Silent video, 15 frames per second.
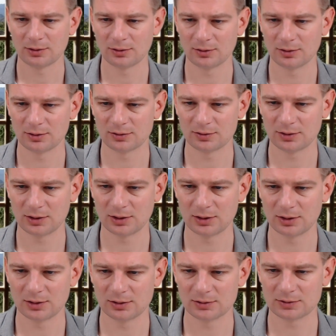This
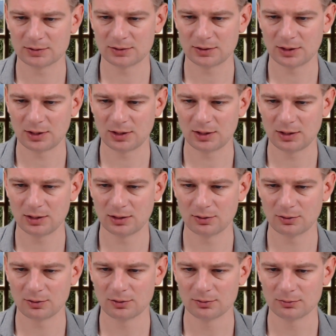is
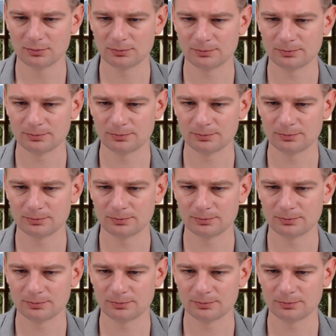here.